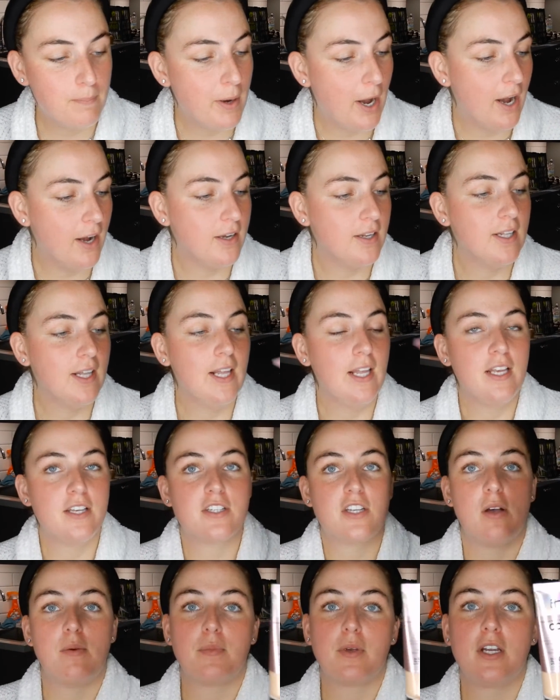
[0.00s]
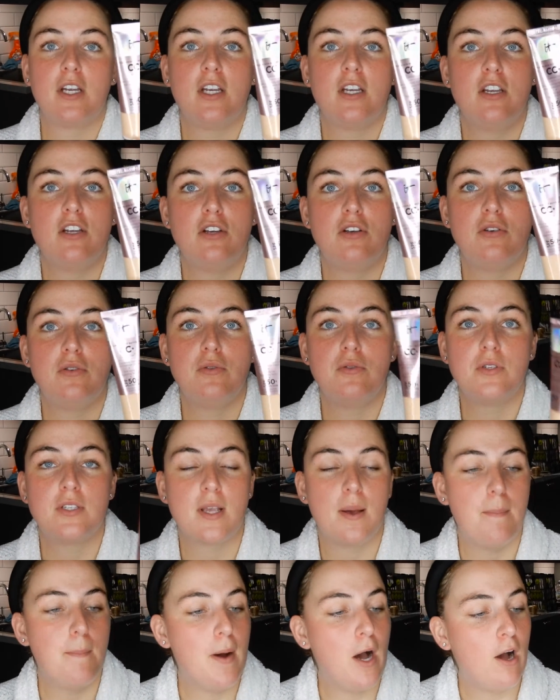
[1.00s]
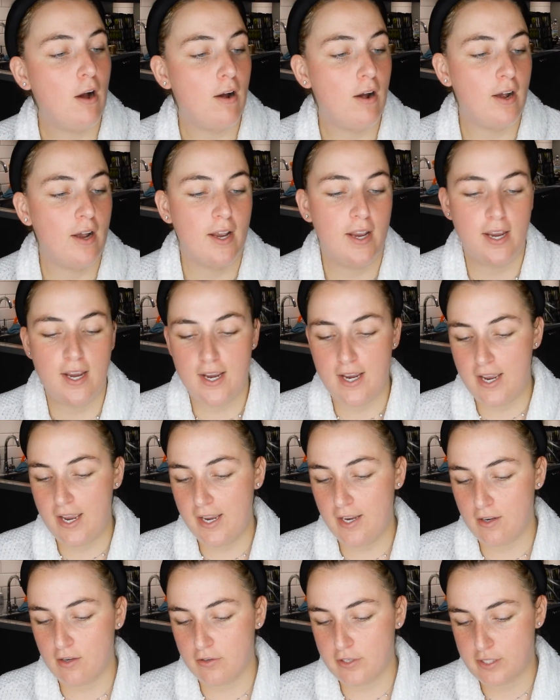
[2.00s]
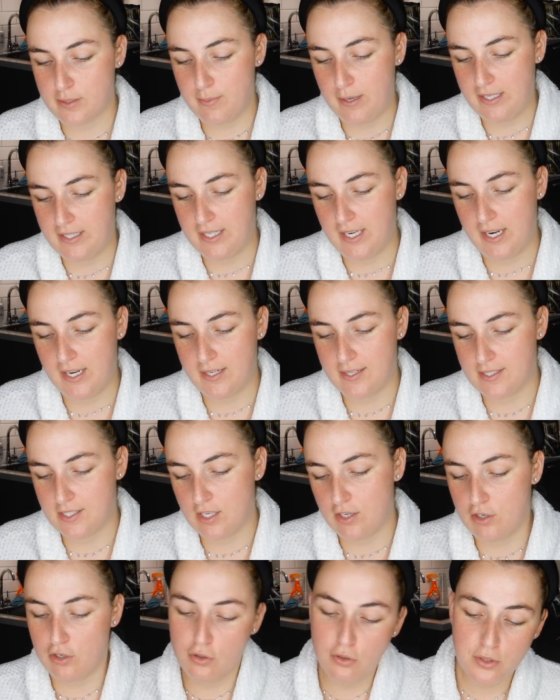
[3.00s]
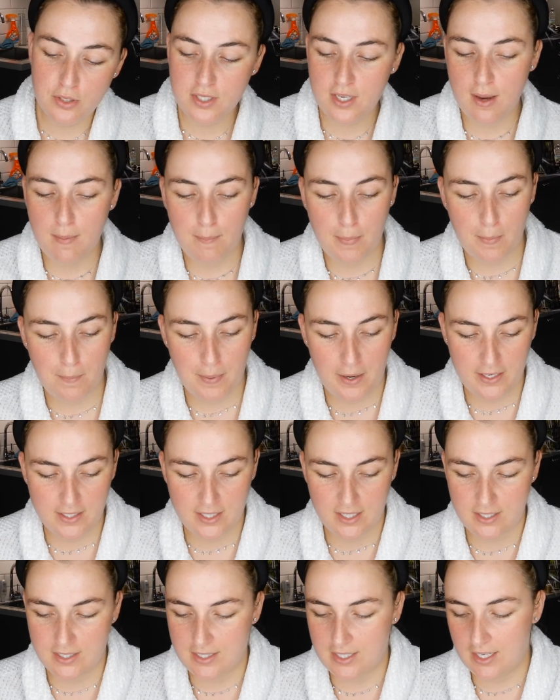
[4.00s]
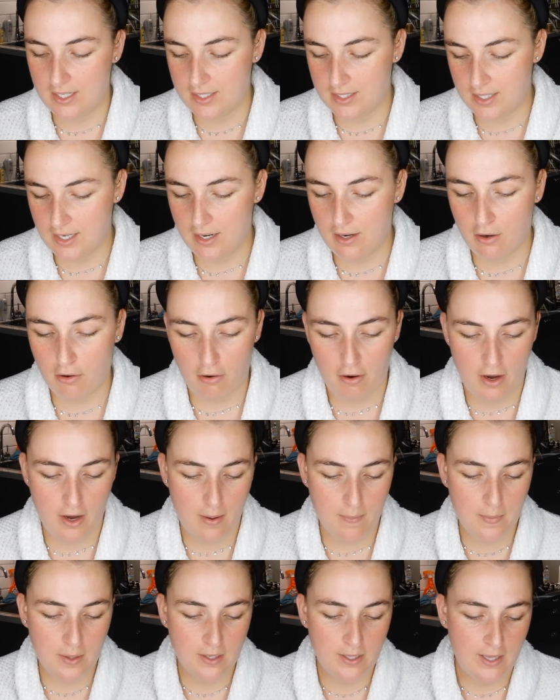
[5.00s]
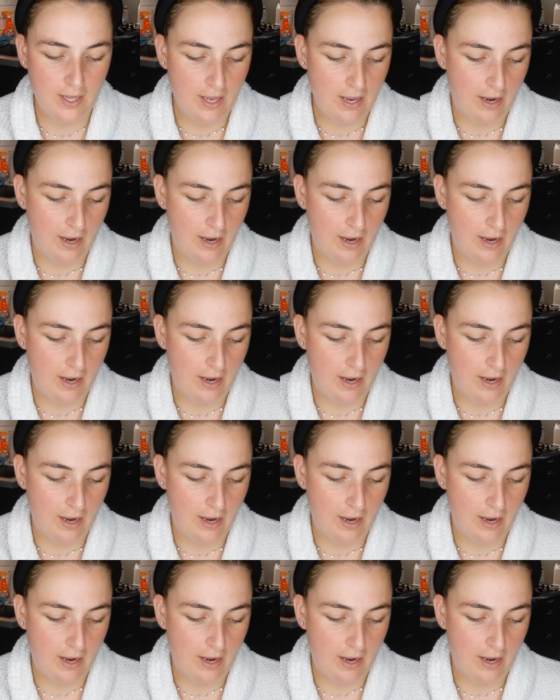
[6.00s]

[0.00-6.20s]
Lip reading: But so I'm going to use my It Cosmetics Your Skin But Better CC cream,